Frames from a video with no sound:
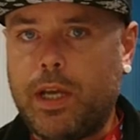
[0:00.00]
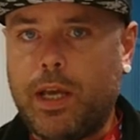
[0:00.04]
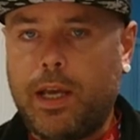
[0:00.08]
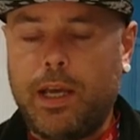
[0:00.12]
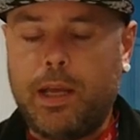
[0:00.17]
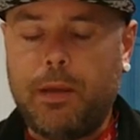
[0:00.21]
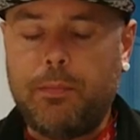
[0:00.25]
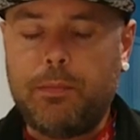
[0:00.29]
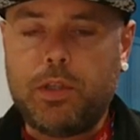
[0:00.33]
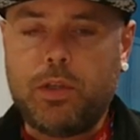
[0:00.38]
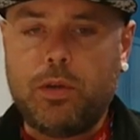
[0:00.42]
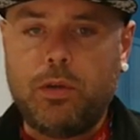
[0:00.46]

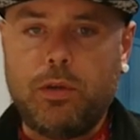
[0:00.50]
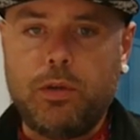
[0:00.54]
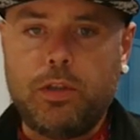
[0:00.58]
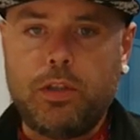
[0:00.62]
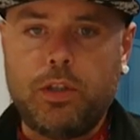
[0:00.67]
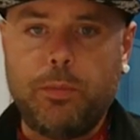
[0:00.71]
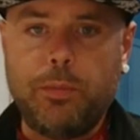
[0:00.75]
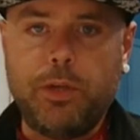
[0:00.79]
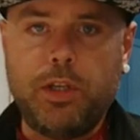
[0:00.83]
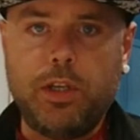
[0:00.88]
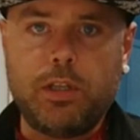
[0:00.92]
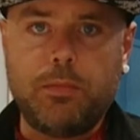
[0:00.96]
Um, so
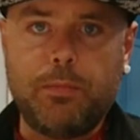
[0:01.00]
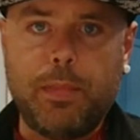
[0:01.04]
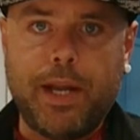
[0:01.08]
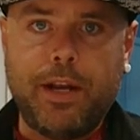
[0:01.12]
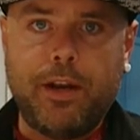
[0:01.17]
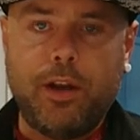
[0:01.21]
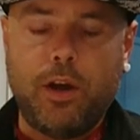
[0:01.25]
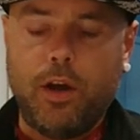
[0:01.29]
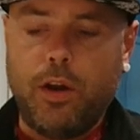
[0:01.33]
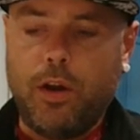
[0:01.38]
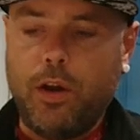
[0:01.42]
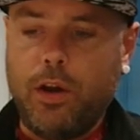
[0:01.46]
some of you
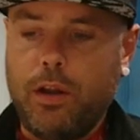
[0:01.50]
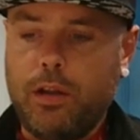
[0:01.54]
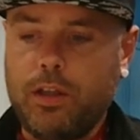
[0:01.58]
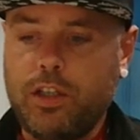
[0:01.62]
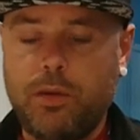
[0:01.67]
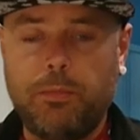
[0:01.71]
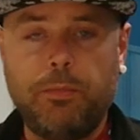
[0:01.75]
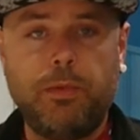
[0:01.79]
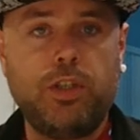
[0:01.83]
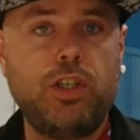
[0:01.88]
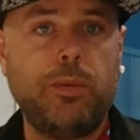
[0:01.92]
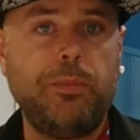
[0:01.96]
might not, uh,
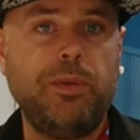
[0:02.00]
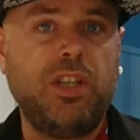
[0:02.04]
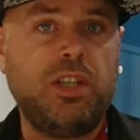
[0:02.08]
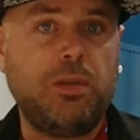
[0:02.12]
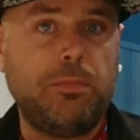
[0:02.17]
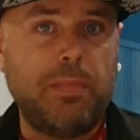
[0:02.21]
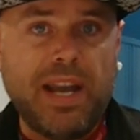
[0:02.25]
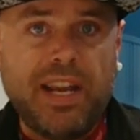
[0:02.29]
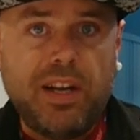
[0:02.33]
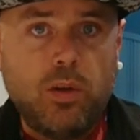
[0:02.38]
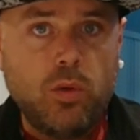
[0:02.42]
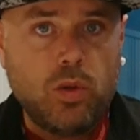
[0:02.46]
some some of you
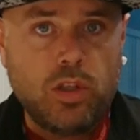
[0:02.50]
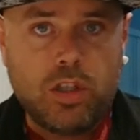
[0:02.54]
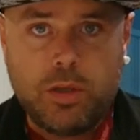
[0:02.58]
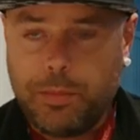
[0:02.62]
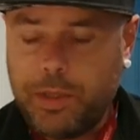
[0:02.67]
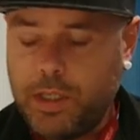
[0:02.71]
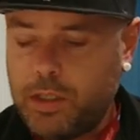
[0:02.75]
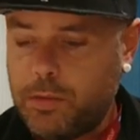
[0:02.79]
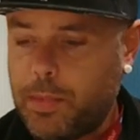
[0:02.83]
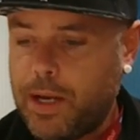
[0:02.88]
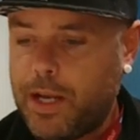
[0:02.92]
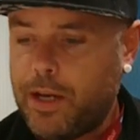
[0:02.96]
might know,
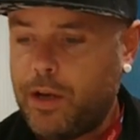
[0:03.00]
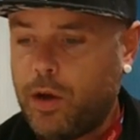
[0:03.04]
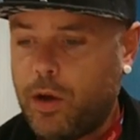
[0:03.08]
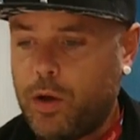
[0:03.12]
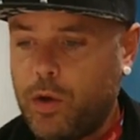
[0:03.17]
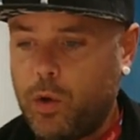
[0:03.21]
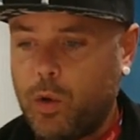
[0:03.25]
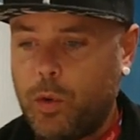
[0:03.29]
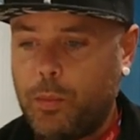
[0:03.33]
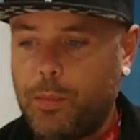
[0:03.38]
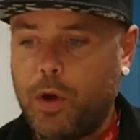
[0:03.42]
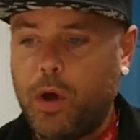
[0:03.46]
some of you might
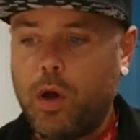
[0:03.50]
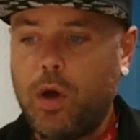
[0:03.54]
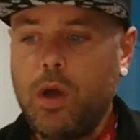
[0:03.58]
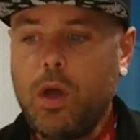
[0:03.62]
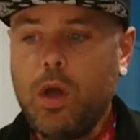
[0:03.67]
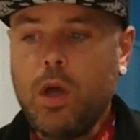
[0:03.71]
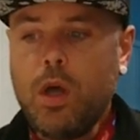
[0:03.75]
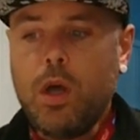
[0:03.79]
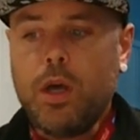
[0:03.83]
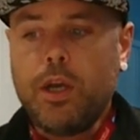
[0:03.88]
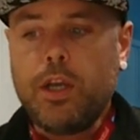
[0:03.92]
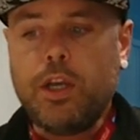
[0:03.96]
not know.
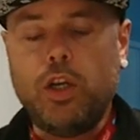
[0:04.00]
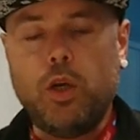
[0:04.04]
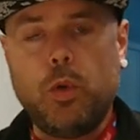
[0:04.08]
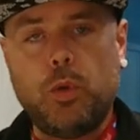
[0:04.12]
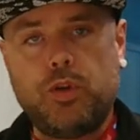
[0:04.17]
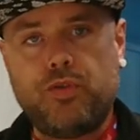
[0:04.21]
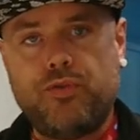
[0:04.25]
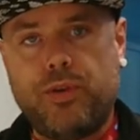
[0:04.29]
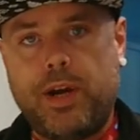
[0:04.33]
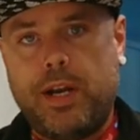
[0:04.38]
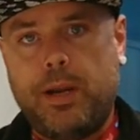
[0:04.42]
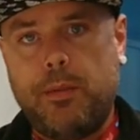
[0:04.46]
But you know,
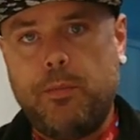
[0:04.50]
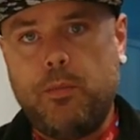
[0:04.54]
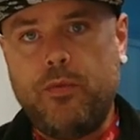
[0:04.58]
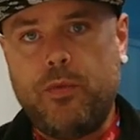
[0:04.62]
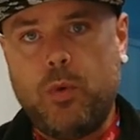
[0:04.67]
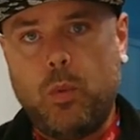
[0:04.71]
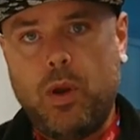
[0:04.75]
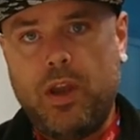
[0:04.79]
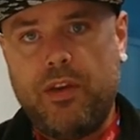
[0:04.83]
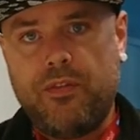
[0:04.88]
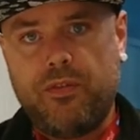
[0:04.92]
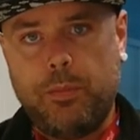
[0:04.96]
we're trying to
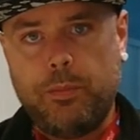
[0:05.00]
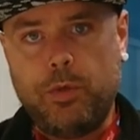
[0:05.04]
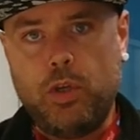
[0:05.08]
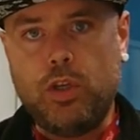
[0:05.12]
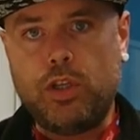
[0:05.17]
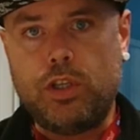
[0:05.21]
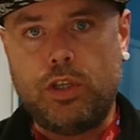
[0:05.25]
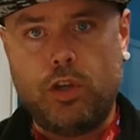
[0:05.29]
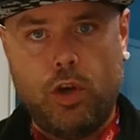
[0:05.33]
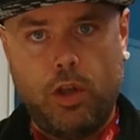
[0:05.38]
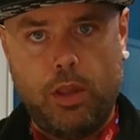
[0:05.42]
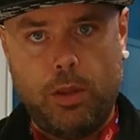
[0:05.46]
move away from
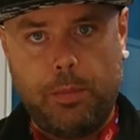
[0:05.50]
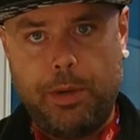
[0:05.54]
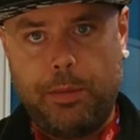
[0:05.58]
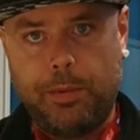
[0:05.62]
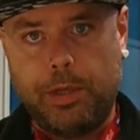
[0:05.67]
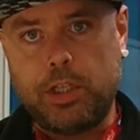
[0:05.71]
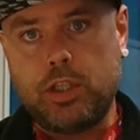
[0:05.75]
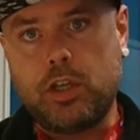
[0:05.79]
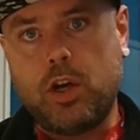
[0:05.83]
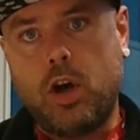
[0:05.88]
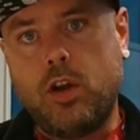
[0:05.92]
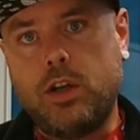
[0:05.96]
using other
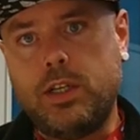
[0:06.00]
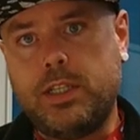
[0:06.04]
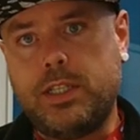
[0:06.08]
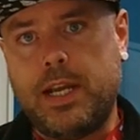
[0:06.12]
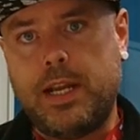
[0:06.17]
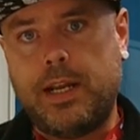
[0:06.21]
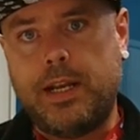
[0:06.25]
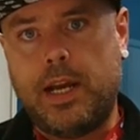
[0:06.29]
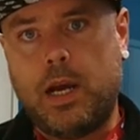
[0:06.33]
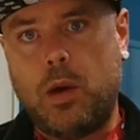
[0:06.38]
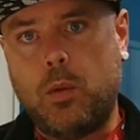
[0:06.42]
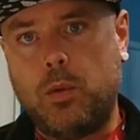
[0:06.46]
people's
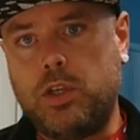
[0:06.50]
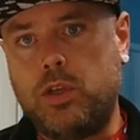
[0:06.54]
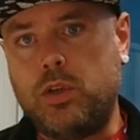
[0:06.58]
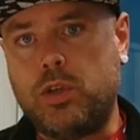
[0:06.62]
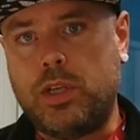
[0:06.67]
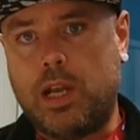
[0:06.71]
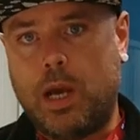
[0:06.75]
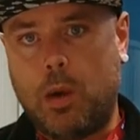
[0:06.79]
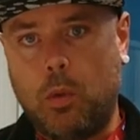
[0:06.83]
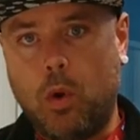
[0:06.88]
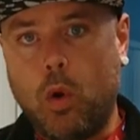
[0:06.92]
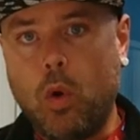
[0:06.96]
content now and
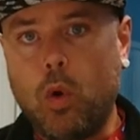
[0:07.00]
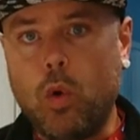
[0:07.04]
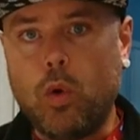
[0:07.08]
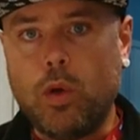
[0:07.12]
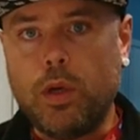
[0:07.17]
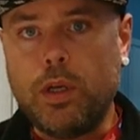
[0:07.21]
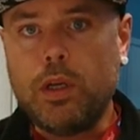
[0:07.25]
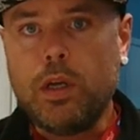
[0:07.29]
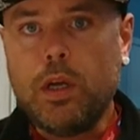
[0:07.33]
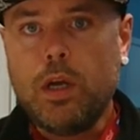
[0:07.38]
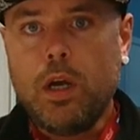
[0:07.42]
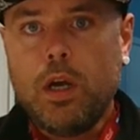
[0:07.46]
using our
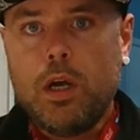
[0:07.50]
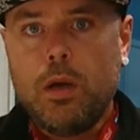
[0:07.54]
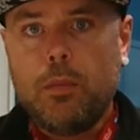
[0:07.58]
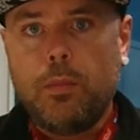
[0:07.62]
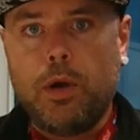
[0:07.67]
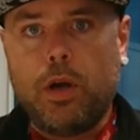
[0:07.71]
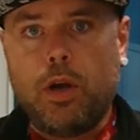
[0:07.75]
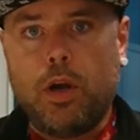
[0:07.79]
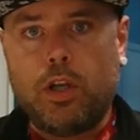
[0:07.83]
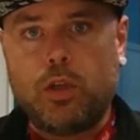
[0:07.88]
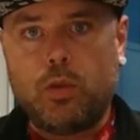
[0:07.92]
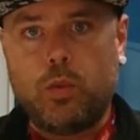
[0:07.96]
own,
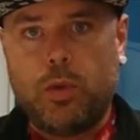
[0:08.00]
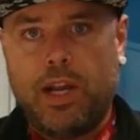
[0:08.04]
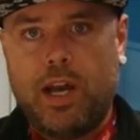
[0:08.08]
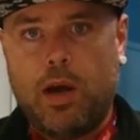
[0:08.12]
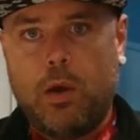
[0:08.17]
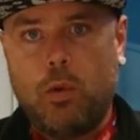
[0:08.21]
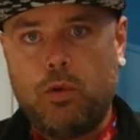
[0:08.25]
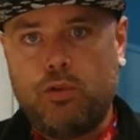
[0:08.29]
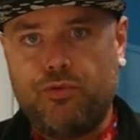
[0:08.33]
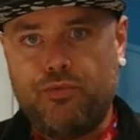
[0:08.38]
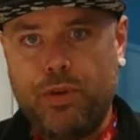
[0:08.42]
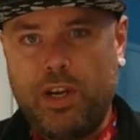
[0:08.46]
because we're
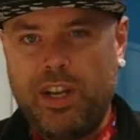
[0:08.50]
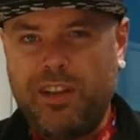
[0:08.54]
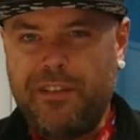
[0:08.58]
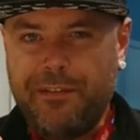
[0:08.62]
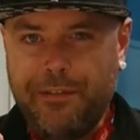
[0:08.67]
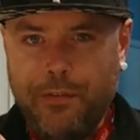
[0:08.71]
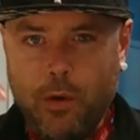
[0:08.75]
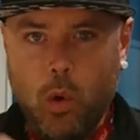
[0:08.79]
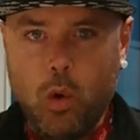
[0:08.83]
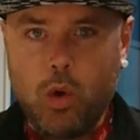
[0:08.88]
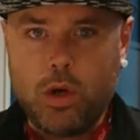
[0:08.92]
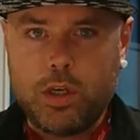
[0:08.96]
now really
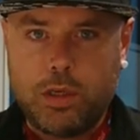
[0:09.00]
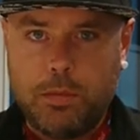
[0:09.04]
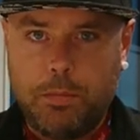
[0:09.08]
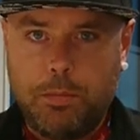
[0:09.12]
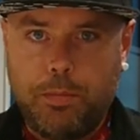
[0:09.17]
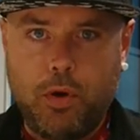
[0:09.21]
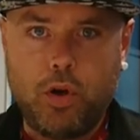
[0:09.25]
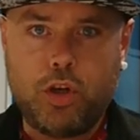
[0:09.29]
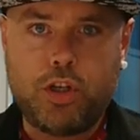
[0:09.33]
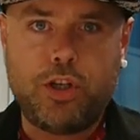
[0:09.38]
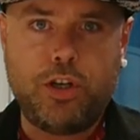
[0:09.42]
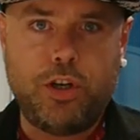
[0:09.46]
focusing
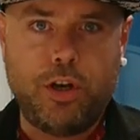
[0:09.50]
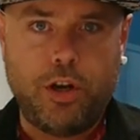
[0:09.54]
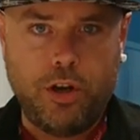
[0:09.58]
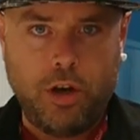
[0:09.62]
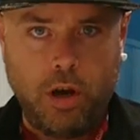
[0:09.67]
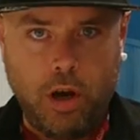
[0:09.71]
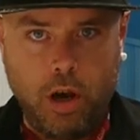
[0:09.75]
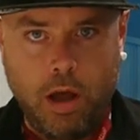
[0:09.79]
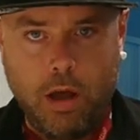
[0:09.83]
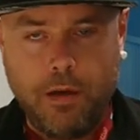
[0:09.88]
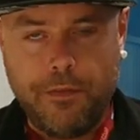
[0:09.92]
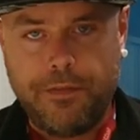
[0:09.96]
and pushing on
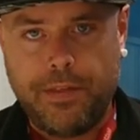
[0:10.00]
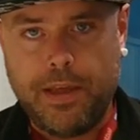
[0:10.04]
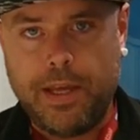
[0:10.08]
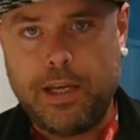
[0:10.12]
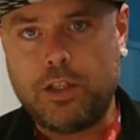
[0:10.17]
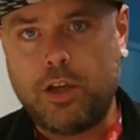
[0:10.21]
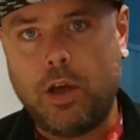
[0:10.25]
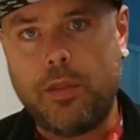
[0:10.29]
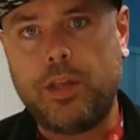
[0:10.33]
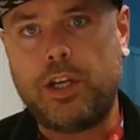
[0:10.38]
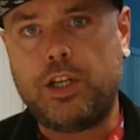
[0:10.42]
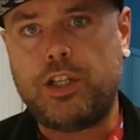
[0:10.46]
a lot of
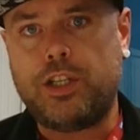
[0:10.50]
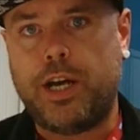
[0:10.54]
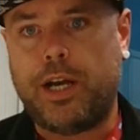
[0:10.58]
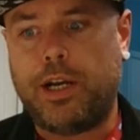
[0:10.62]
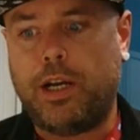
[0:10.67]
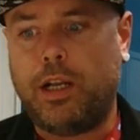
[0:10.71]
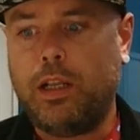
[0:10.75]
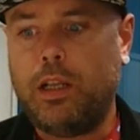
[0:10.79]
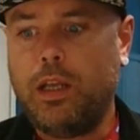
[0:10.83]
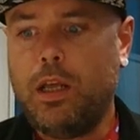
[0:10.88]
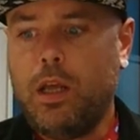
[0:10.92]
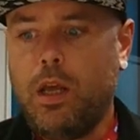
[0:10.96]
things on the
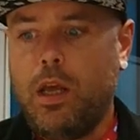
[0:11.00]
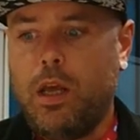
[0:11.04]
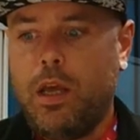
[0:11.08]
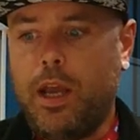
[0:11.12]
channel.